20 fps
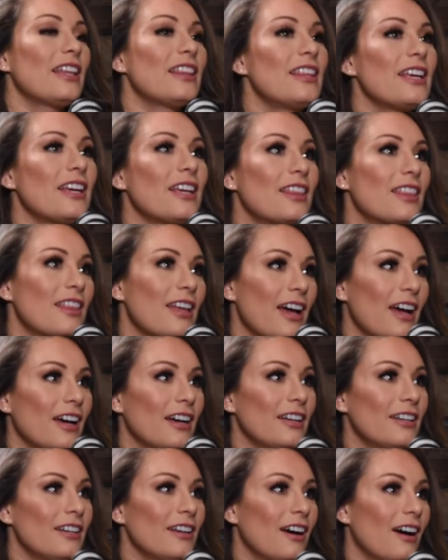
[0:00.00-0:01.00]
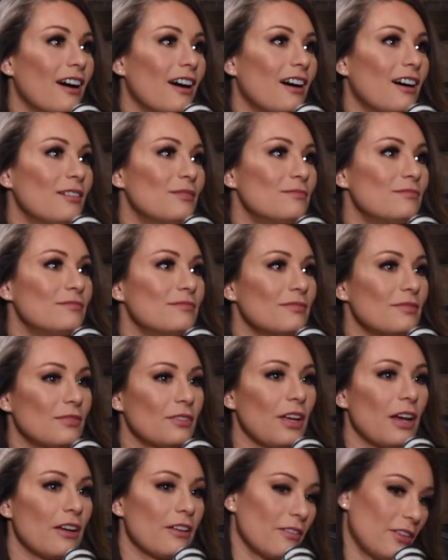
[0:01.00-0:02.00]
I think that
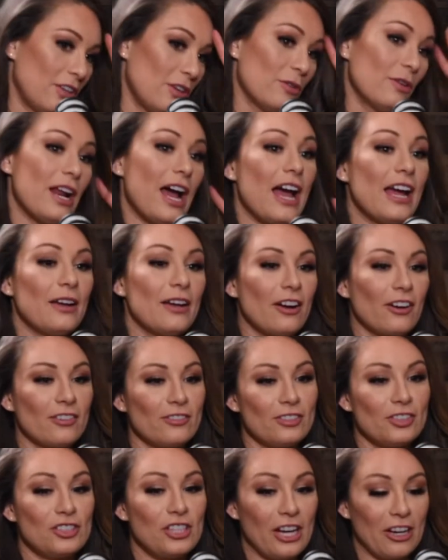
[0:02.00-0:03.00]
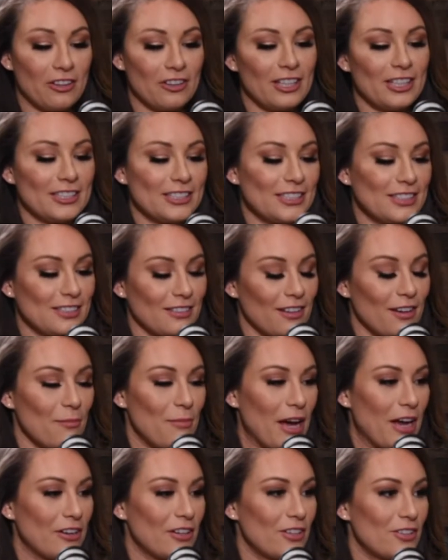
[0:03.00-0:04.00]
you and I share this
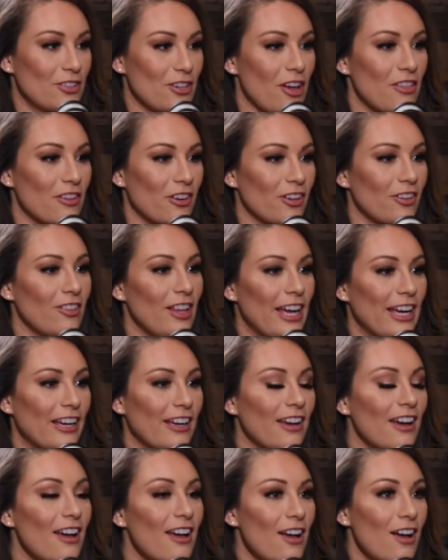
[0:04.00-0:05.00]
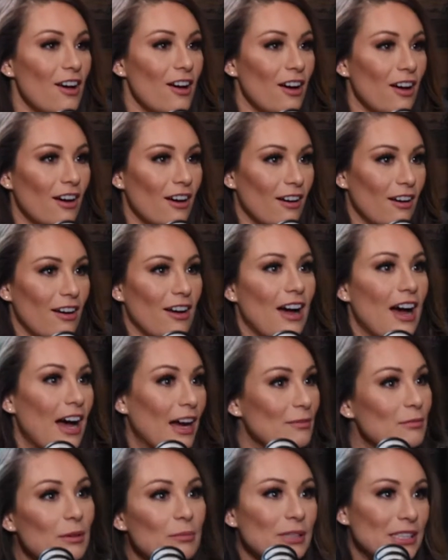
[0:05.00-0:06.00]
about each other. Like,
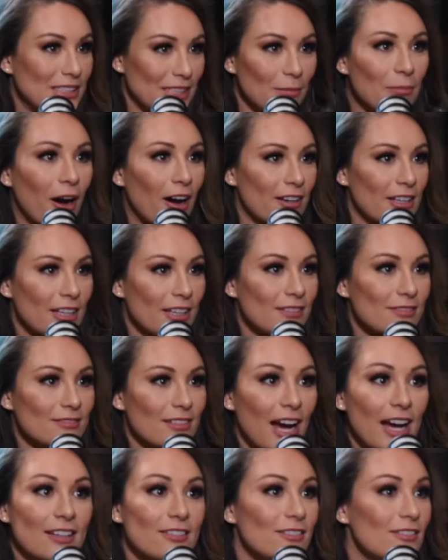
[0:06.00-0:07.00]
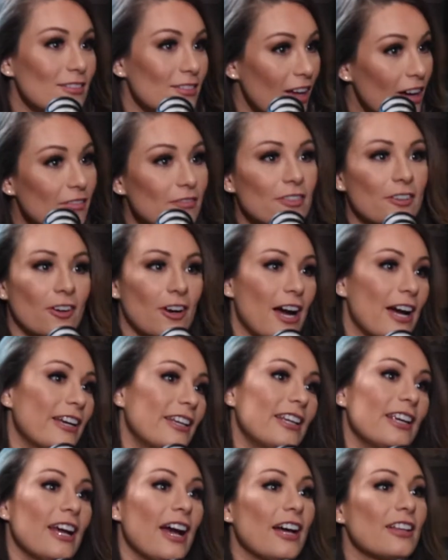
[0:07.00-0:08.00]
I'm a busybody. I love
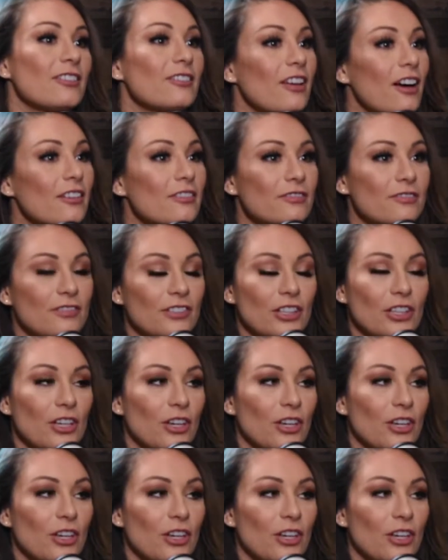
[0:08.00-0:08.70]
variety. I love,